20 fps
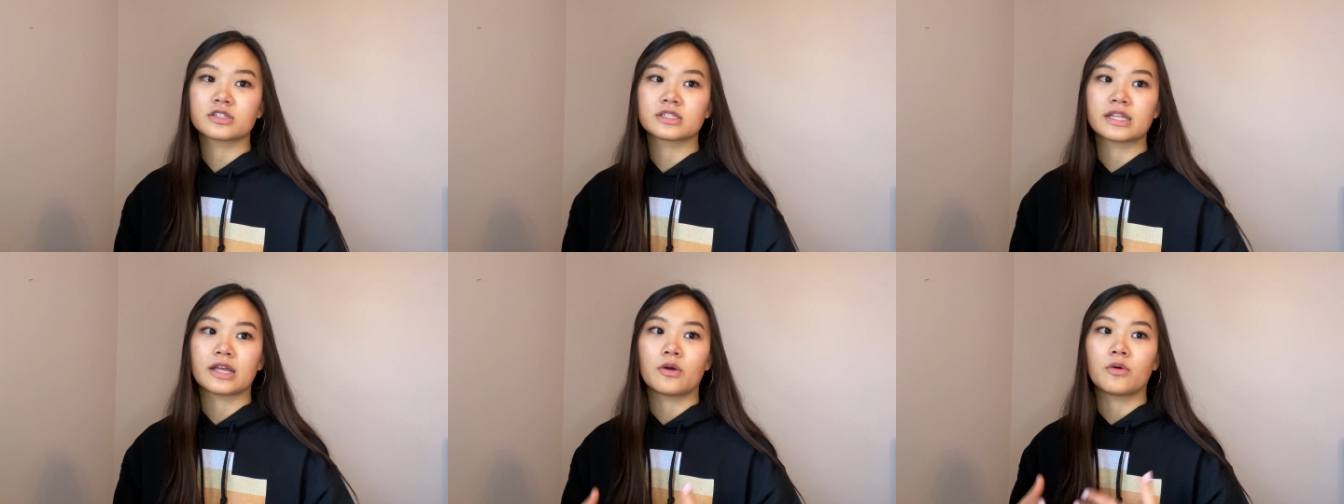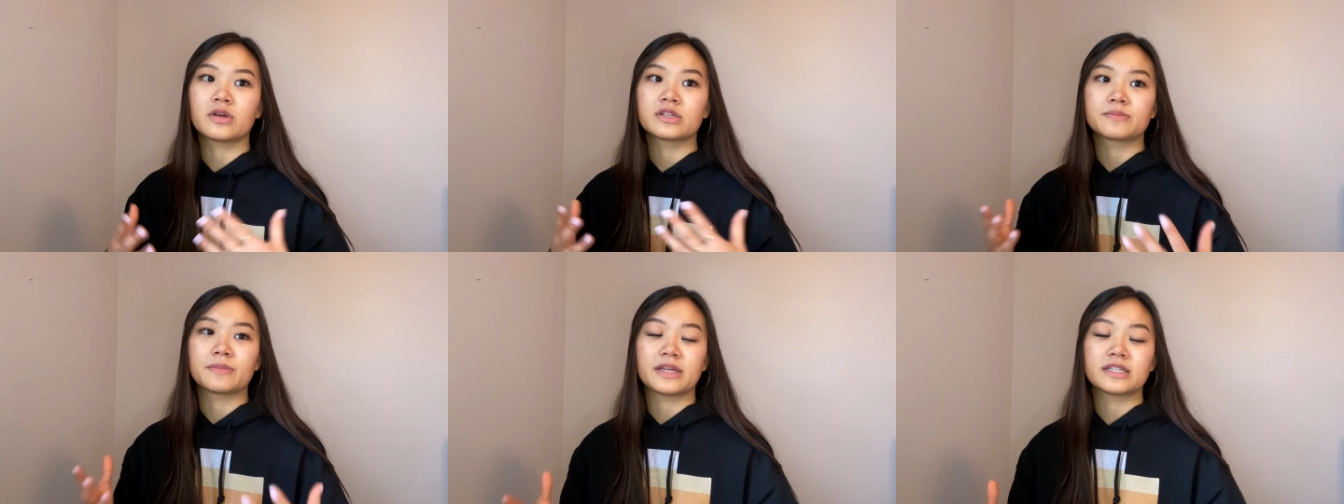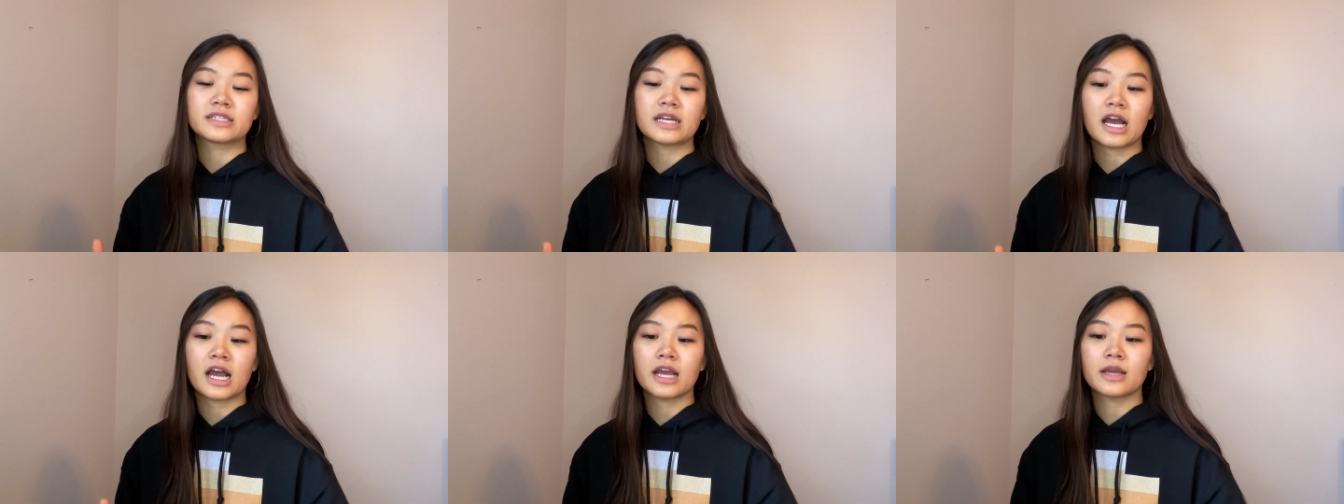They always made
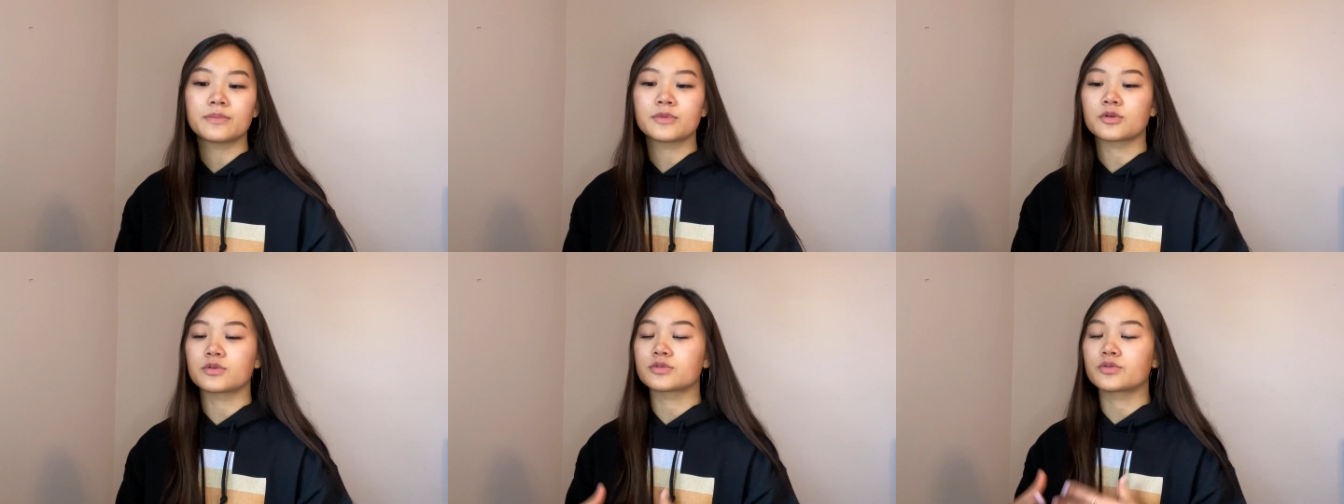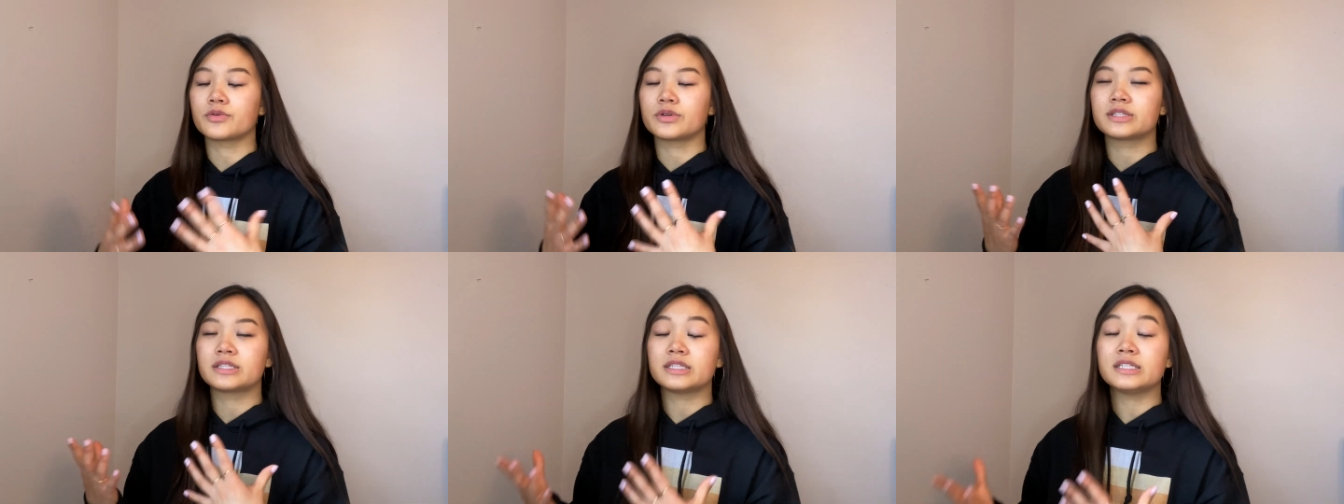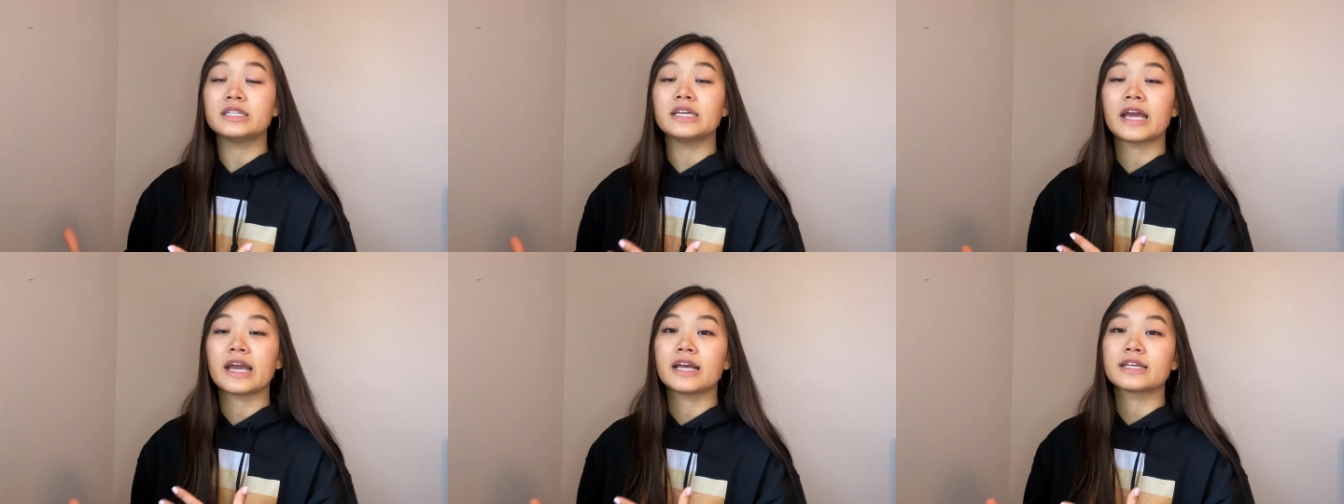time. There was always
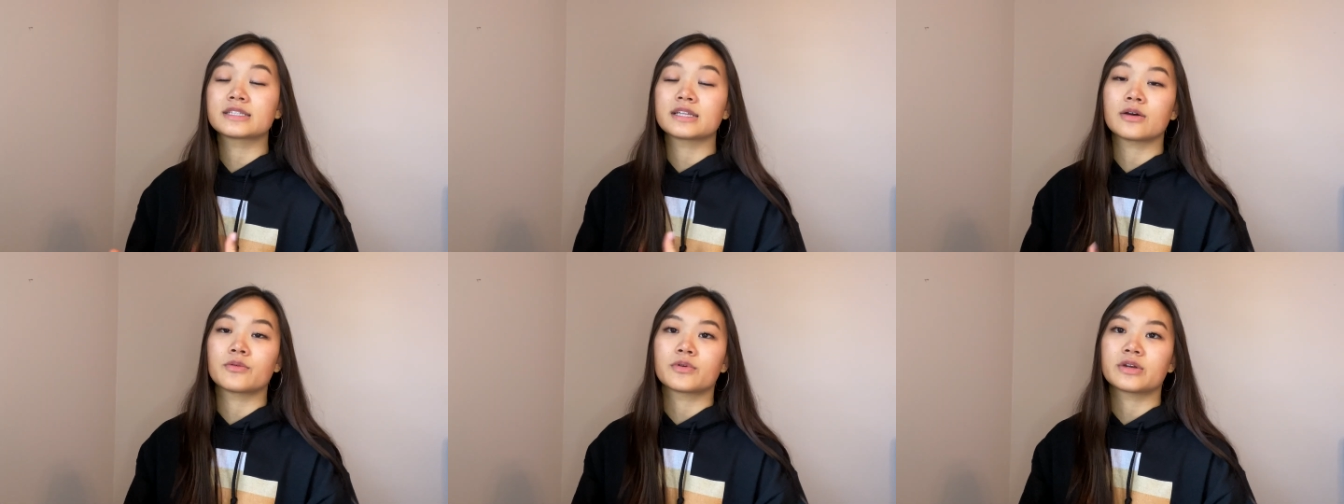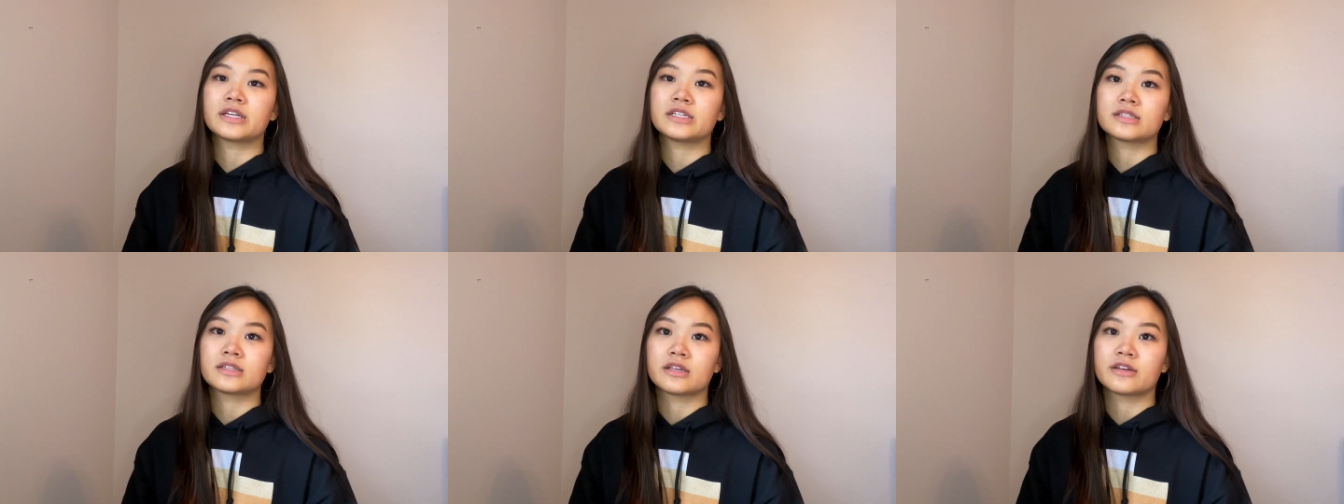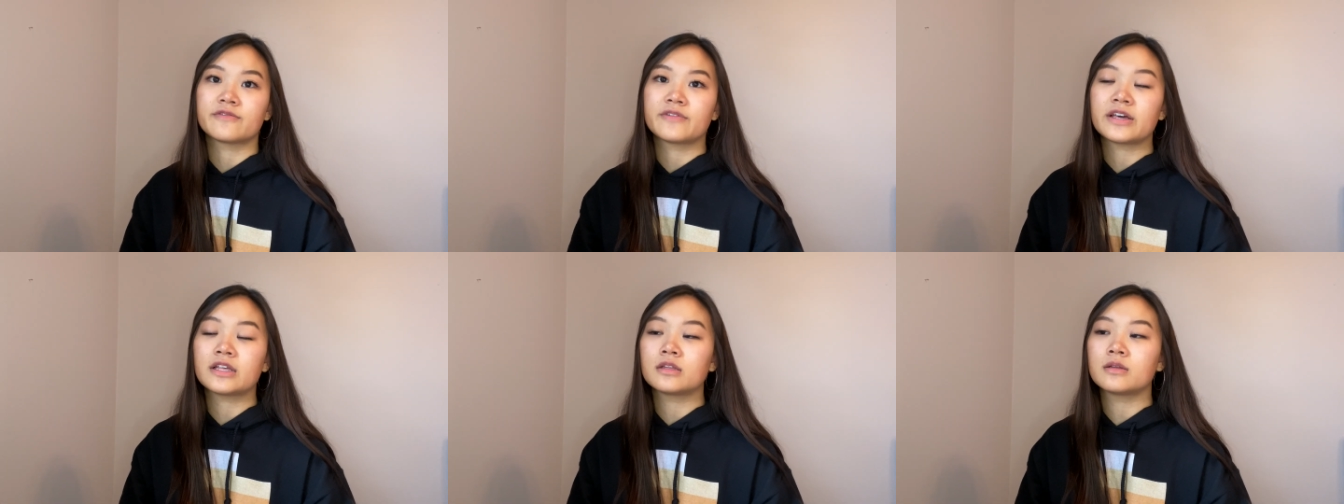TAs that were easily
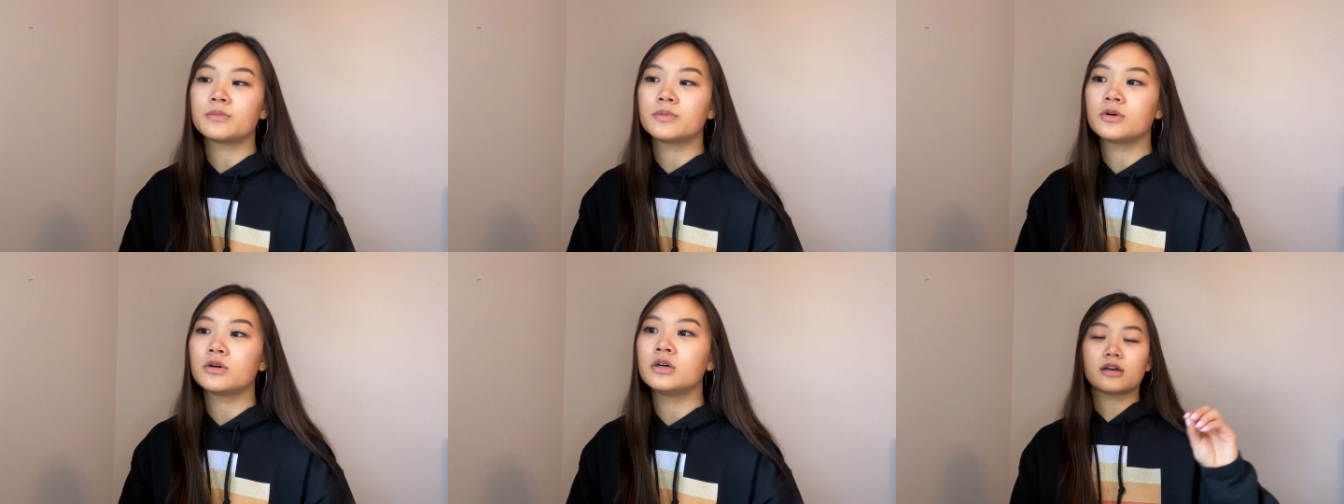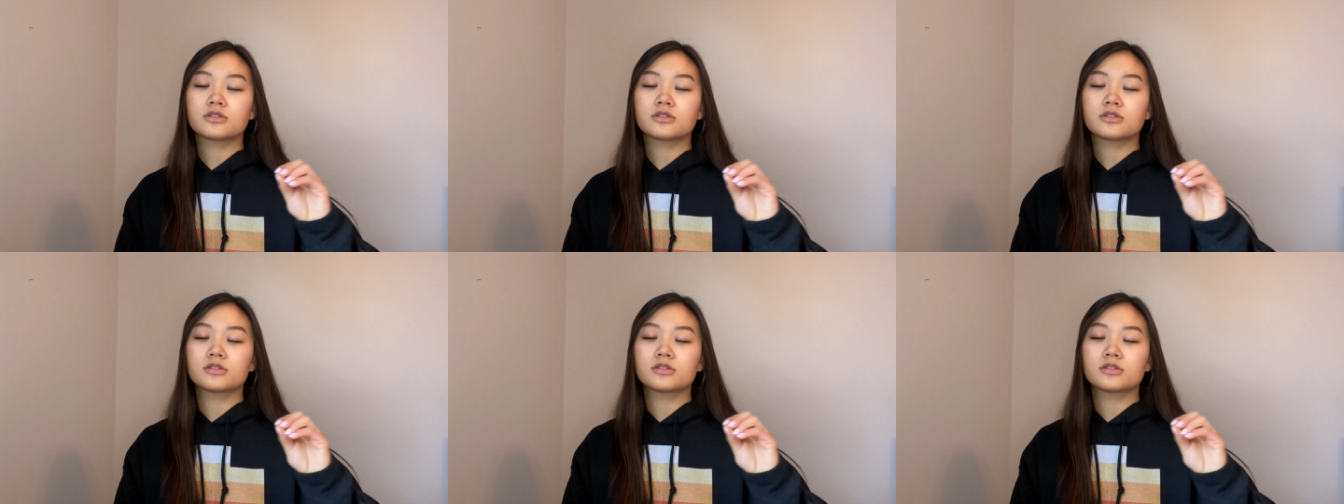available.